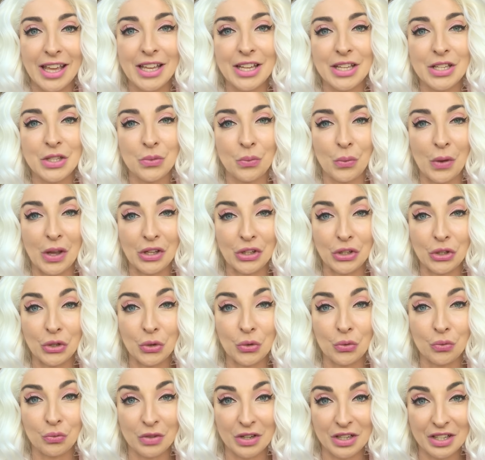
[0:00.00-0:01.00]
is when
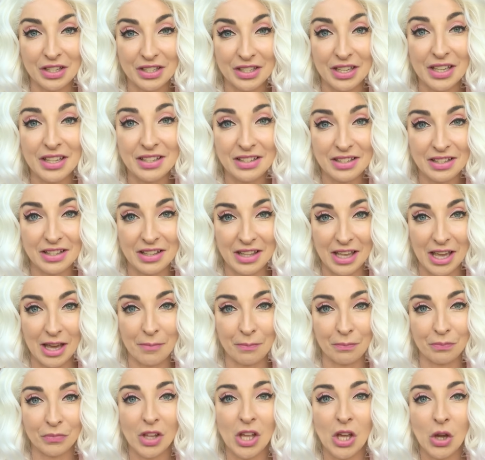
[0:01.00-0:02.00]
you resist
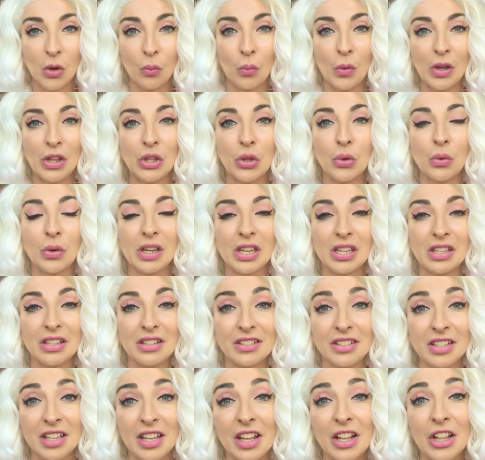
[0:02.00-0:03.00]
them, when you
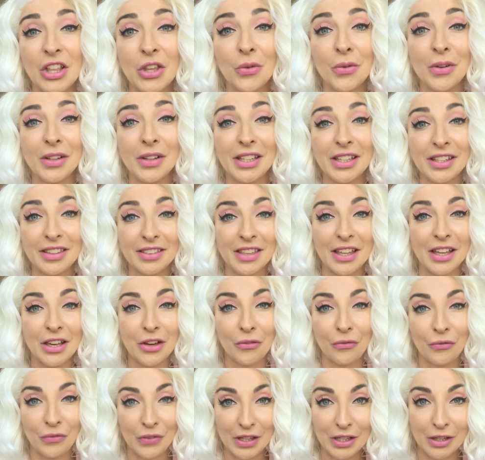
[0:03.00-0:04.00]
continually think
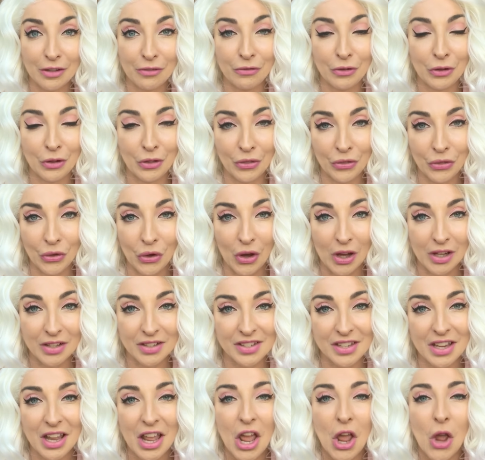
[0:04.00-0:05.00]
fearful
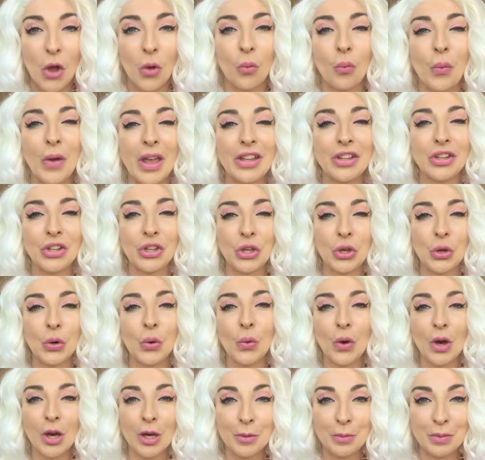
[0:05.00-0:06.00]
thoughts, when
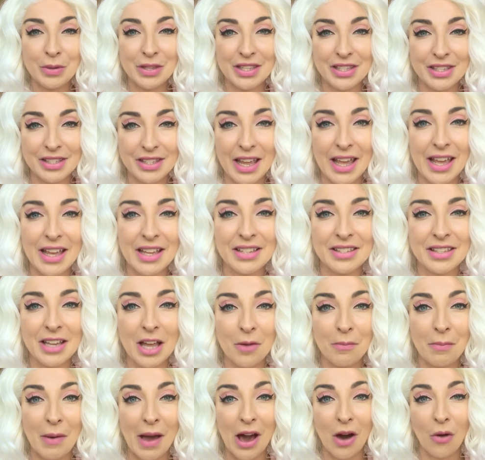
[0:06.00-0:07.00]
you obsess
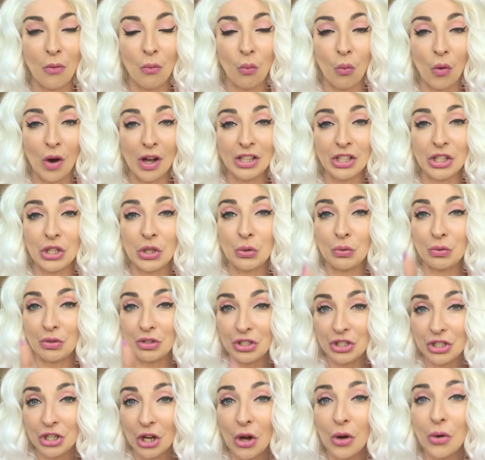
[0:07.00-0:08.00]
about what you
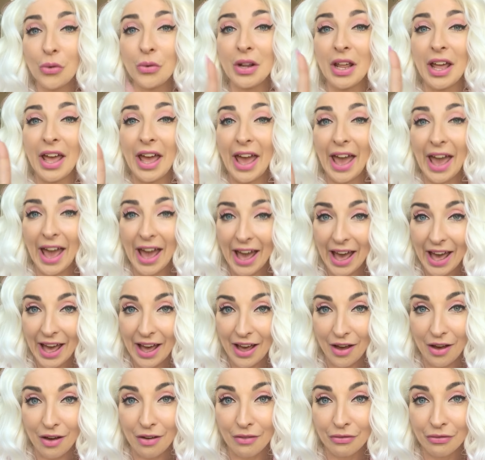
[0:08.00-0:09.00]
don't
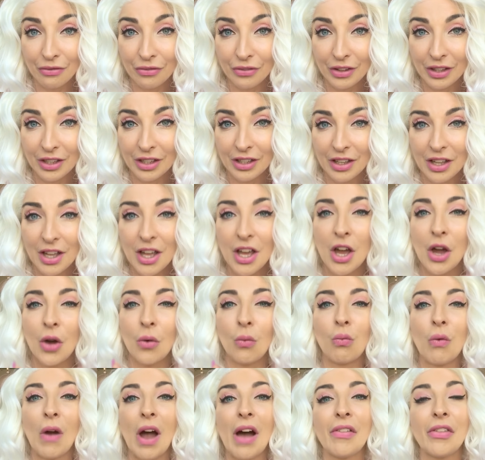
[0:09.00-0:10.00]
have,
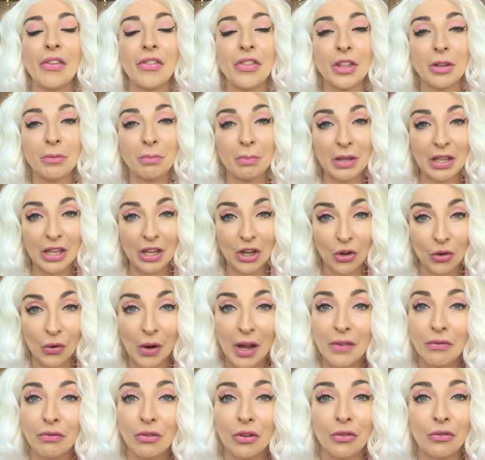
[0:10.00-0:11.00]
rather than being
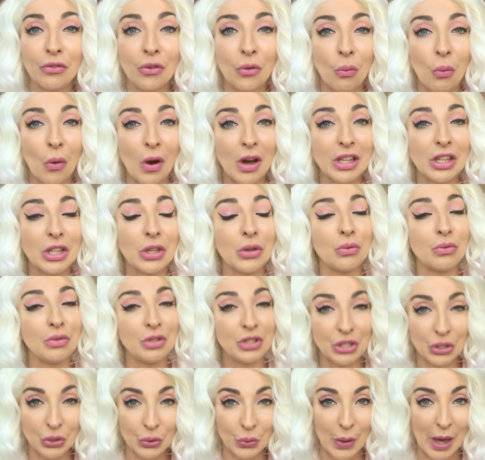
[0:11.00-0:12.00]
grateful for what you
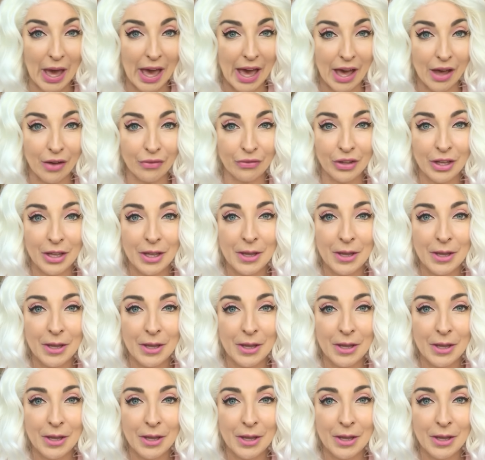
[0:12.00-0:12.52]
do have.